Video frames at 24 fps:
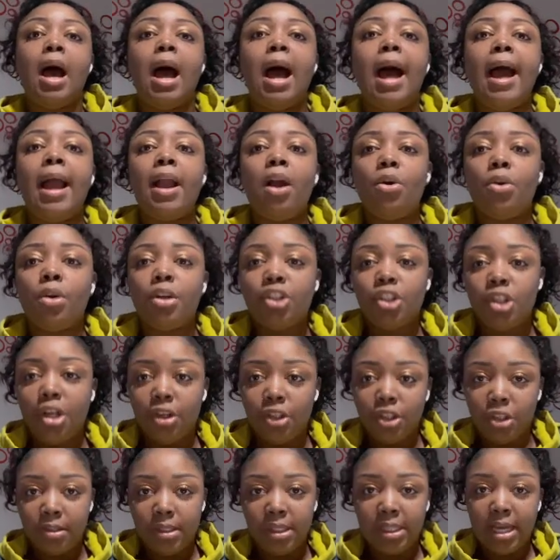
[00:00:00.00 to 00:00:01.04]
I go to
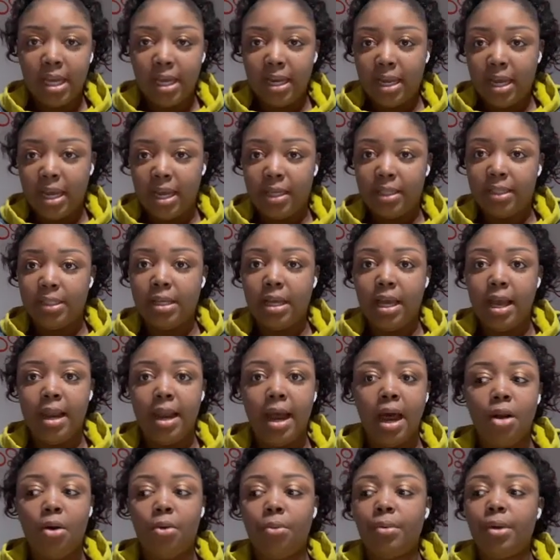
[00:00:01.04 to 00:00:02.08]
church on Sundays,
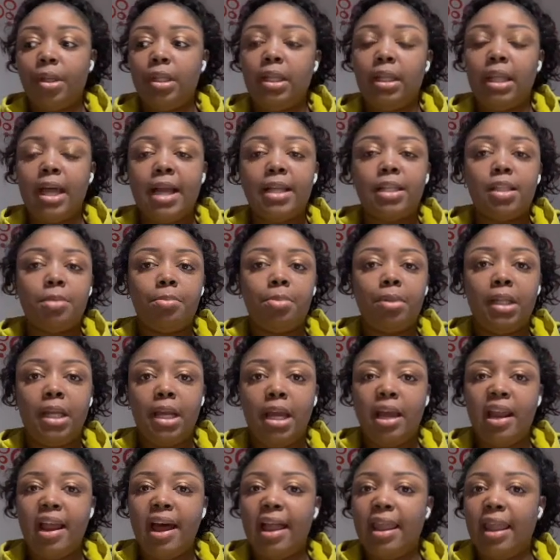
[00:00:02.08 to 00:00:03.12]
and I don't really like to
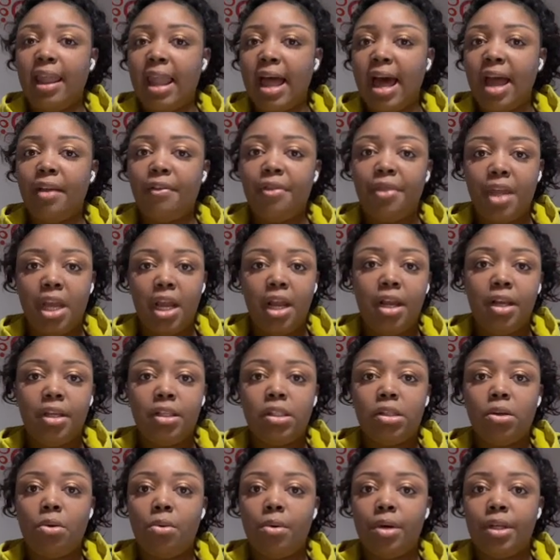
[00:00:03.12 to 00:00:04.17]
plan a lot of
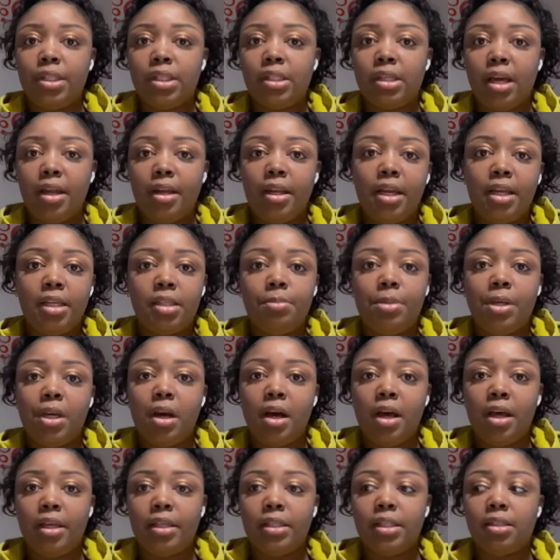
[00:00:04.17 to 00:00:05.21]
things on Sundays
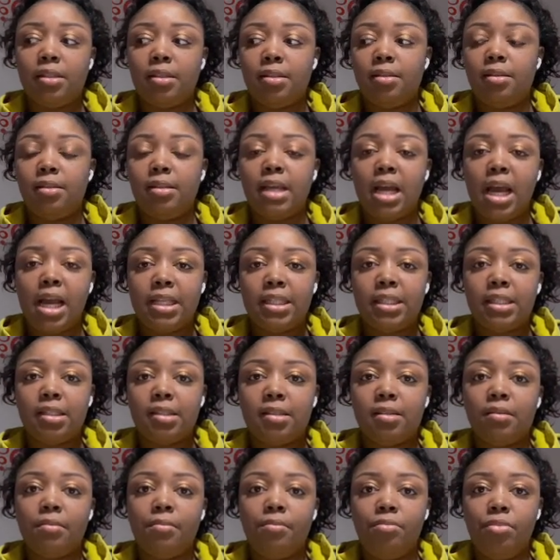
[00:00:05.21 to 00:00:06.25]
because
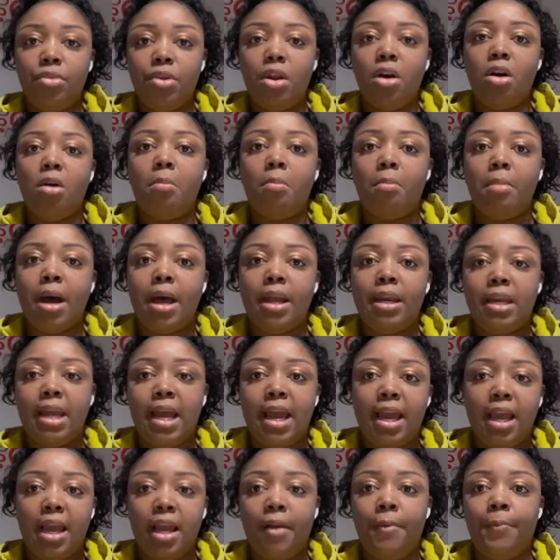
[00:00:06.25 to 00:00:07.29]
that's, my
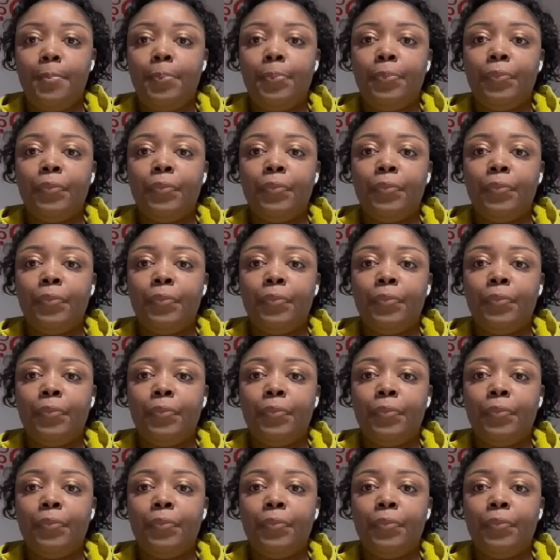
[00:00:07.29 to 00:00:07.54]
day,